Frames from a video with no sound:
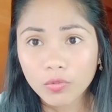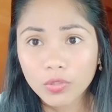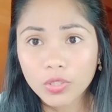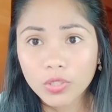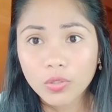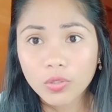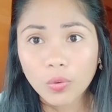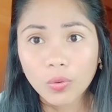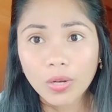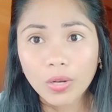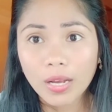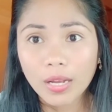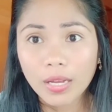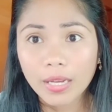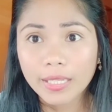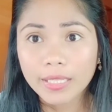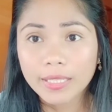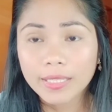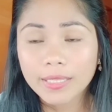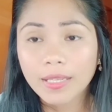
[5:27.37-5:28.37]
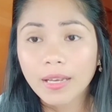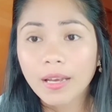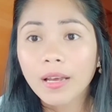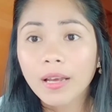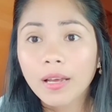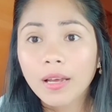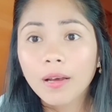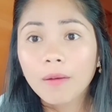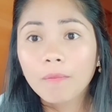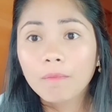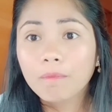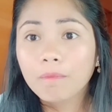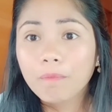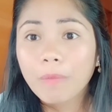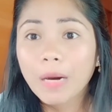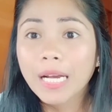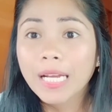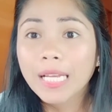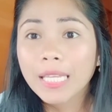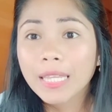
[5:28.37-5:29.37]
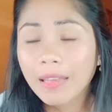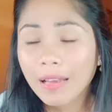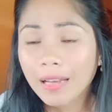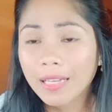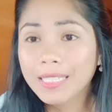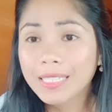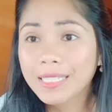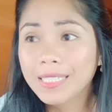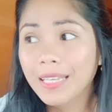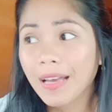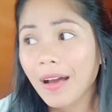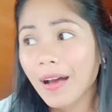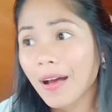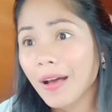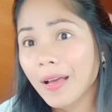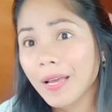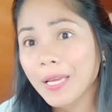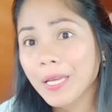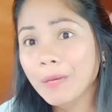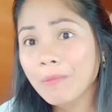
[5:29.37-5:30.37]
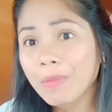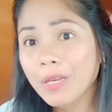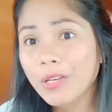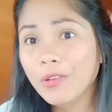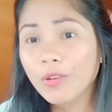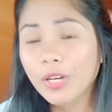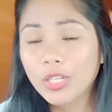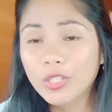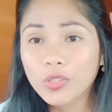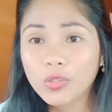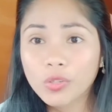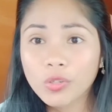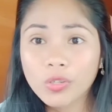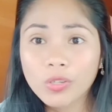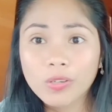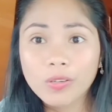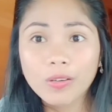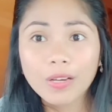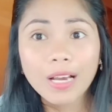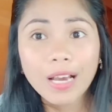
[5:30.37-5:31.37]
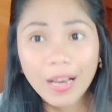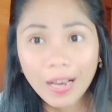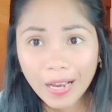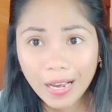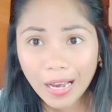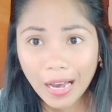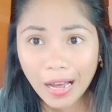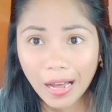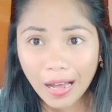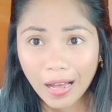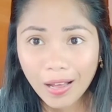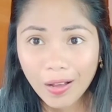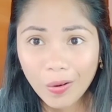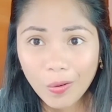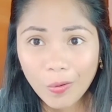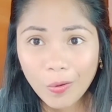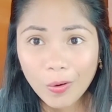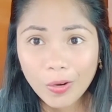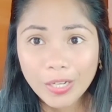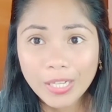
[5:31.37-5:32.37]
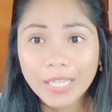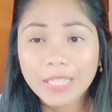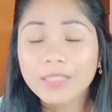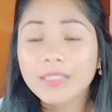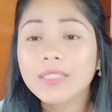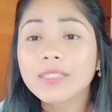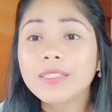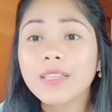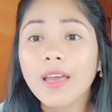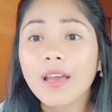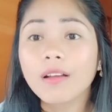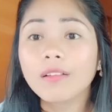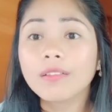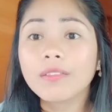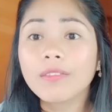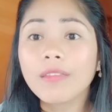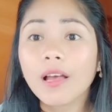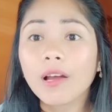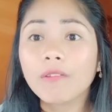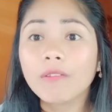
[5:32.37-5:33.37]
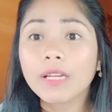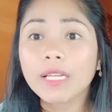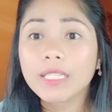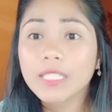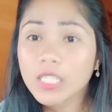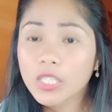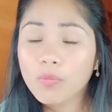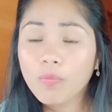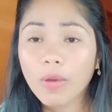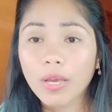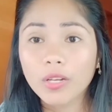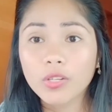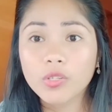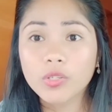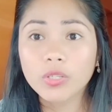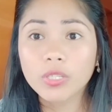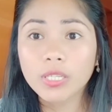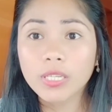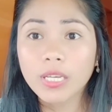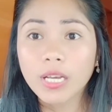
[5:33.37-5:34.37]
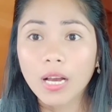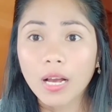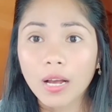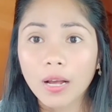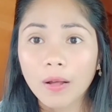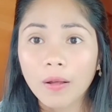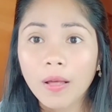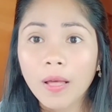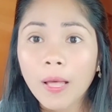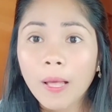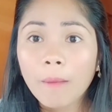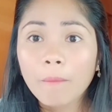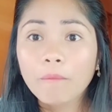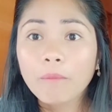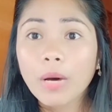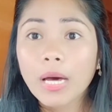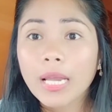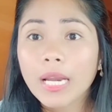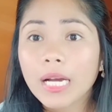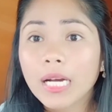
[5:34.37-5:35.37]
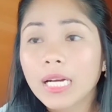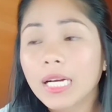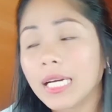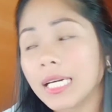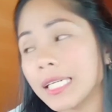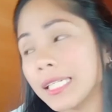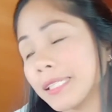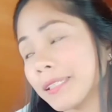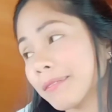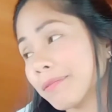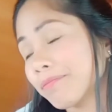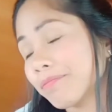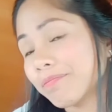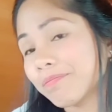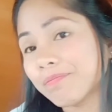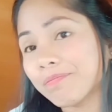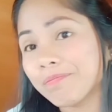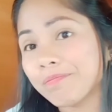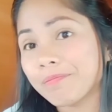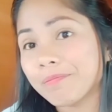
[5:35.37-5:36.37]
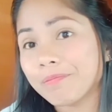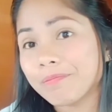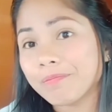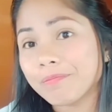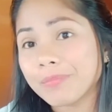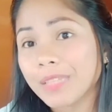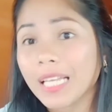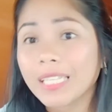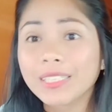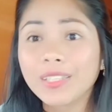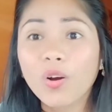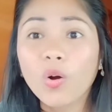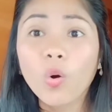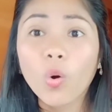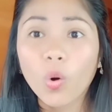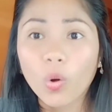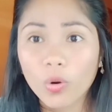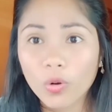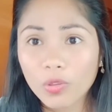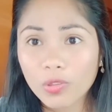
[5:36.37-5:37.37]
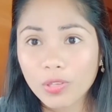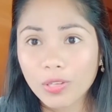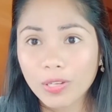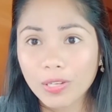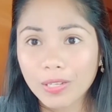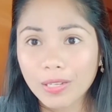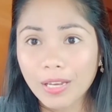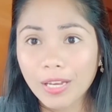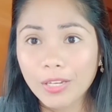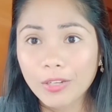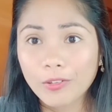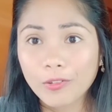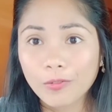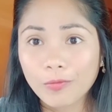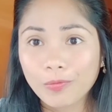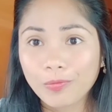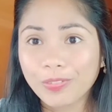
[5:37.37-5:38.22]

So guys, pag nasa immigration ka or nasa secondary inspection ka, para kang nasa korte. Ayun.